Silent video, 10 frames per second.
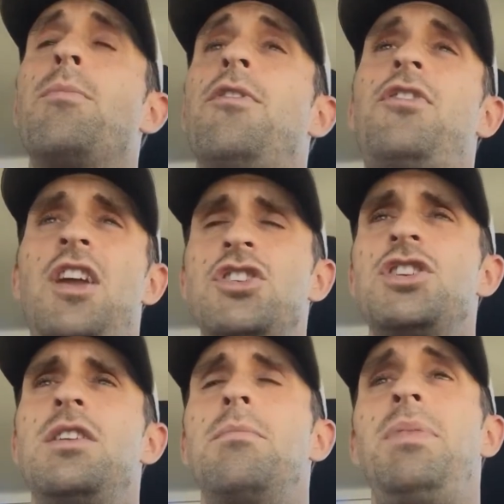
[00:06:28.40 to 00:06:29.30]
of
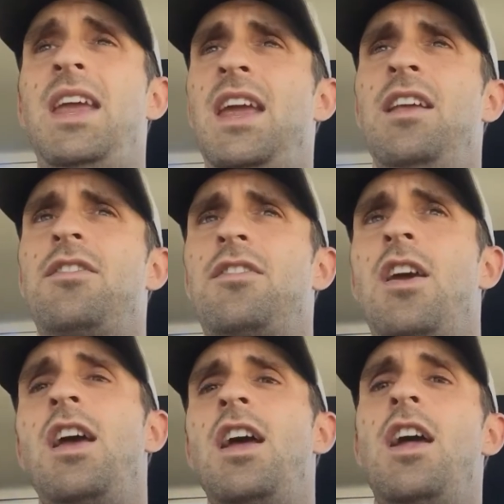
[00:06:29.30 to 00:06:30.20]
sentient beings
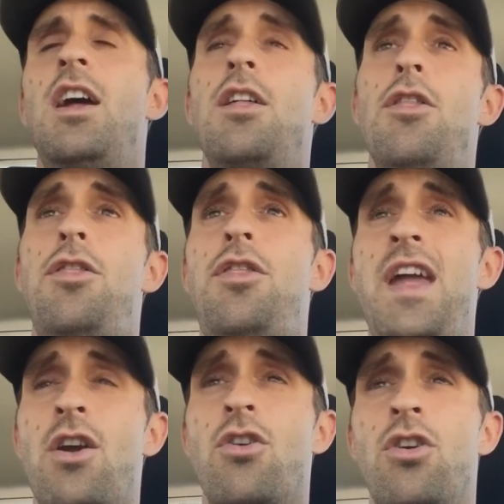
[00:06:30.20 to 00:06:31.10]

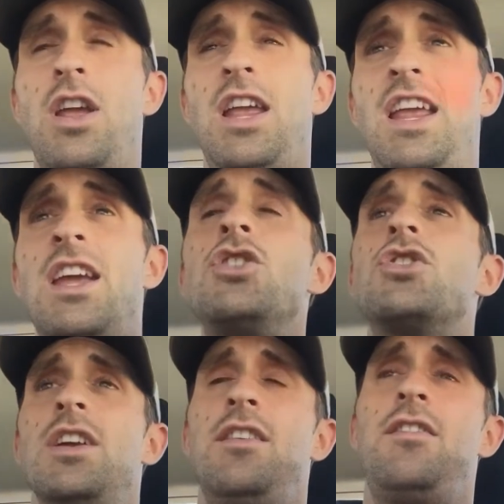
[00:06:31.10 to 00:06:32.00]
their
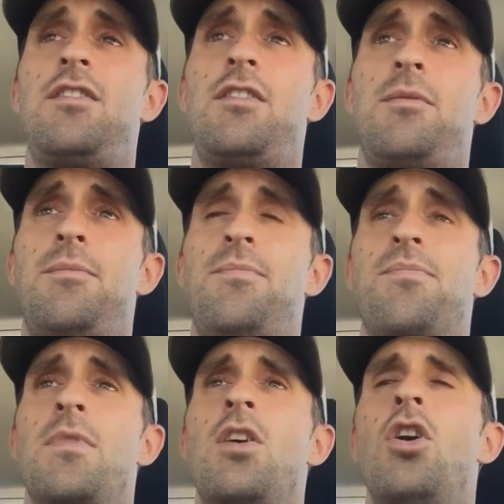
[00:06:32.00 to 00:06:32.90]
interests
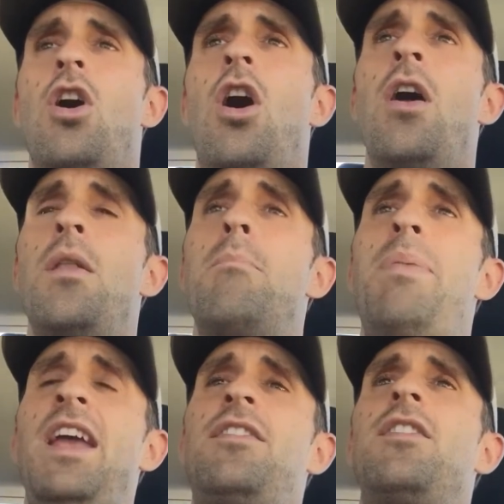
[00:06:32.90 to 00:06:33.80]
on the
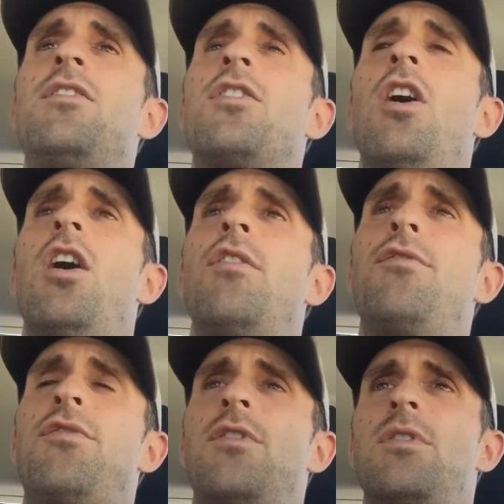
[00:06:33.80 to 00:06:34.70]
basis
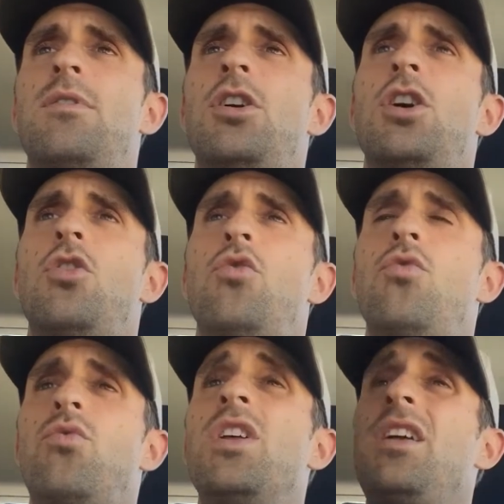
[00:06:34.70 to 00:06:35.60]
of
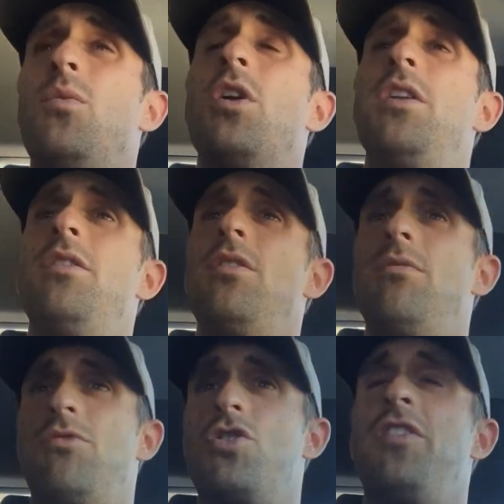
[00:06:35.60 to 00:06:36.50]
really what
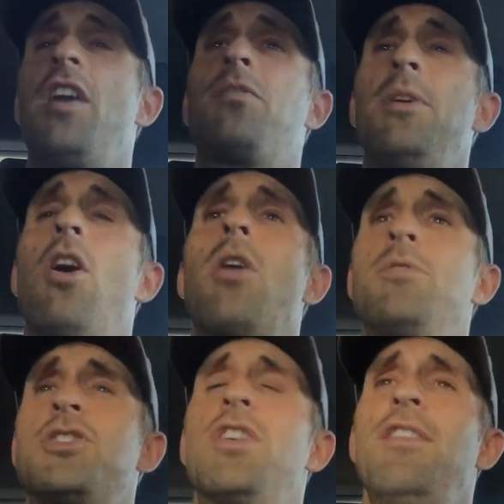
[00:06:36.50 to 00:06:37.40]
turns out to be
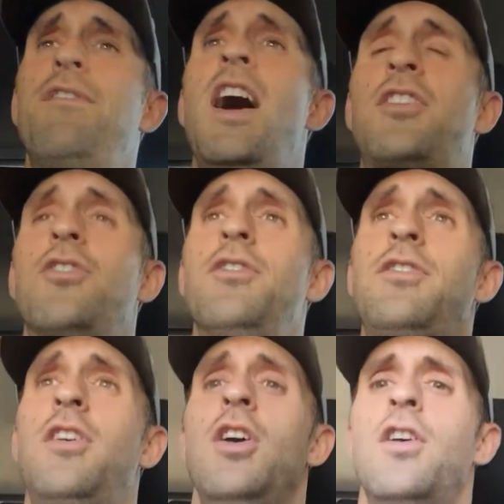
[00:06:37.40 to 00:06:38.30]
arbitrary
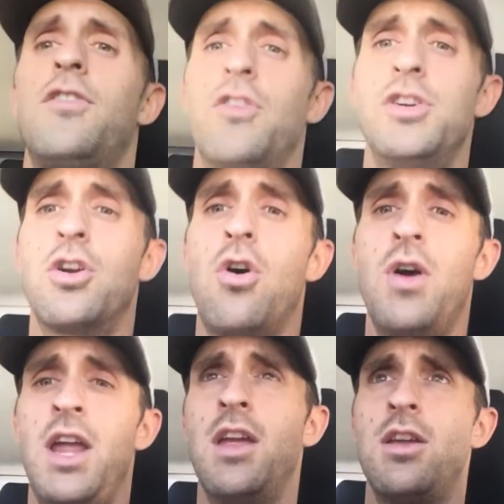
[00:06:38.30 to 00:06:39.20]
factors. So you're
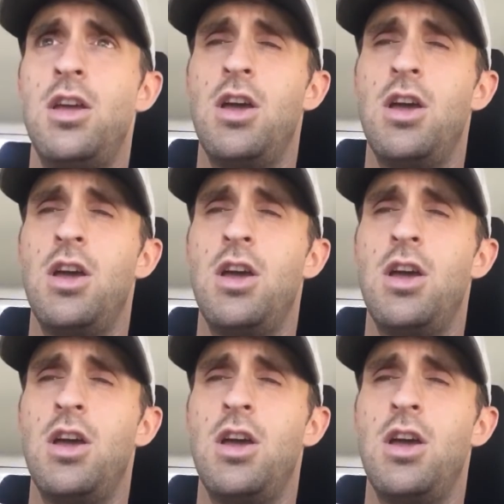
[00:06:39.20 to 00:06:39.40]
going,